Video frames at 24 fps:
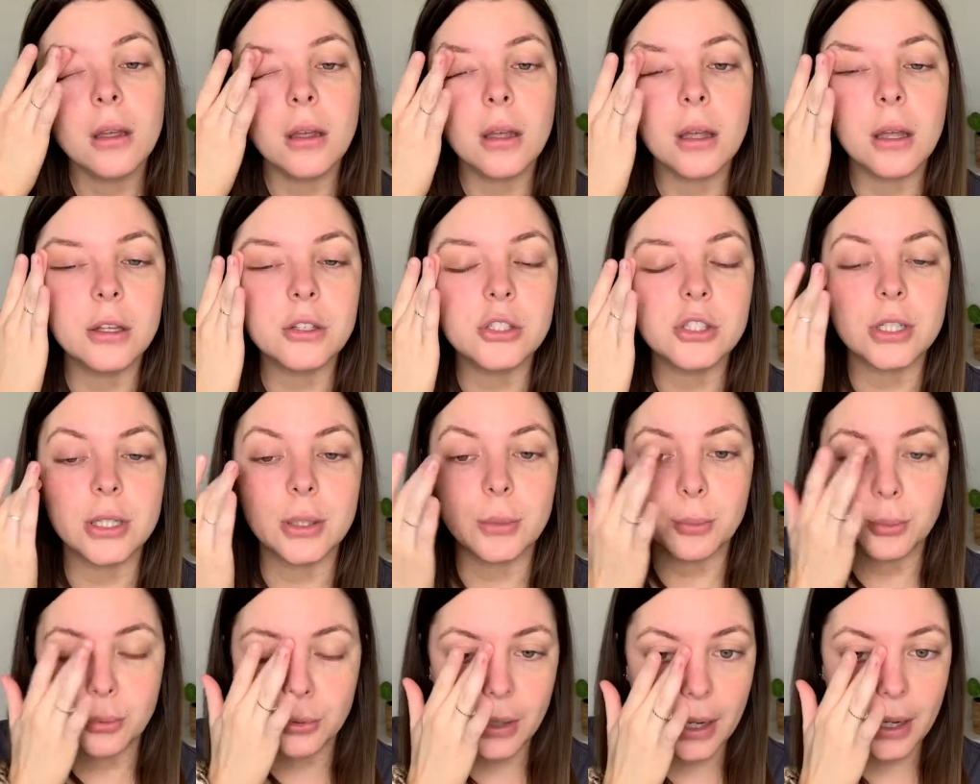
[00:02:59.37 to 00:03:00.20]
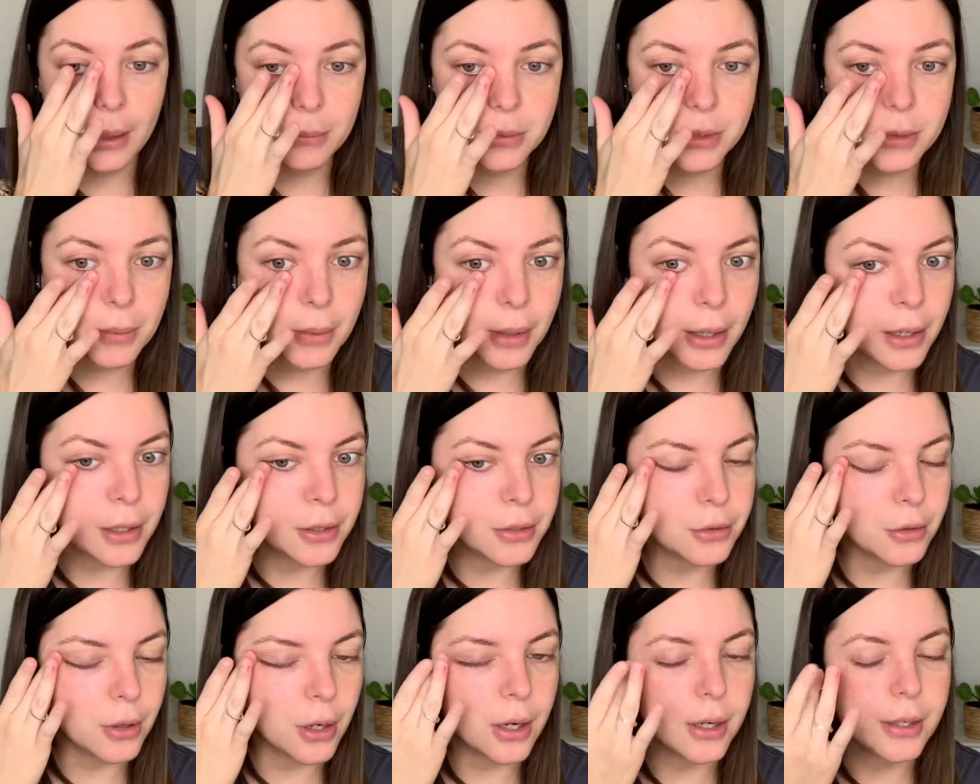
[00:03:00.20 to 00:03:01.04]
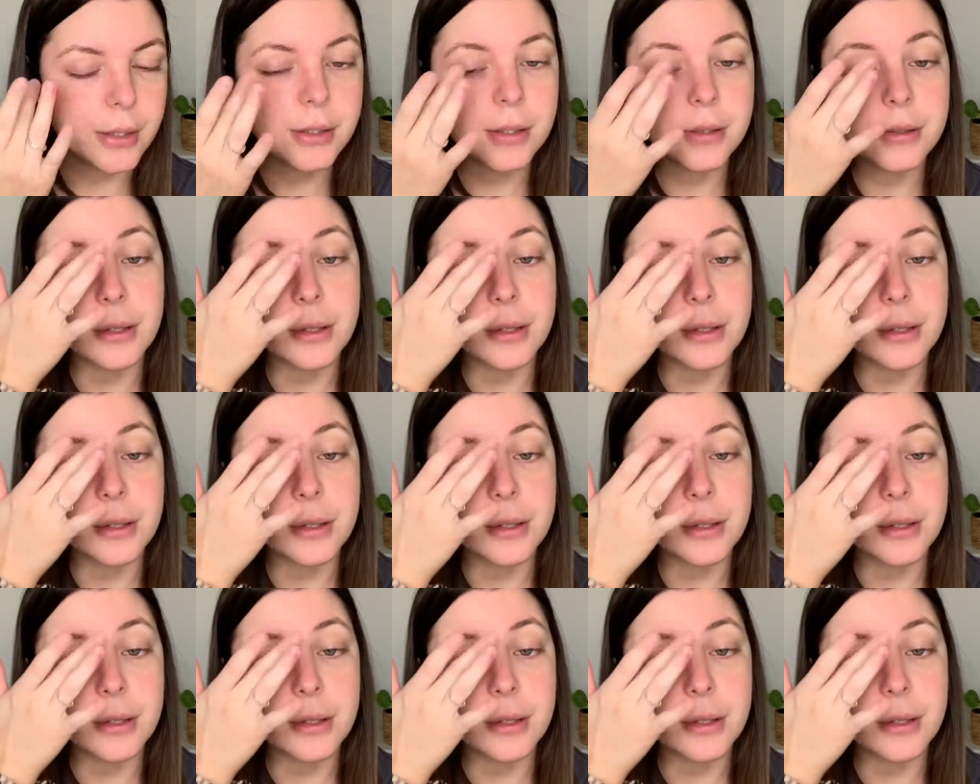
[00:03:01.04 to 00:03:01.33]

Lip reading: And she prepped my under eyes, because I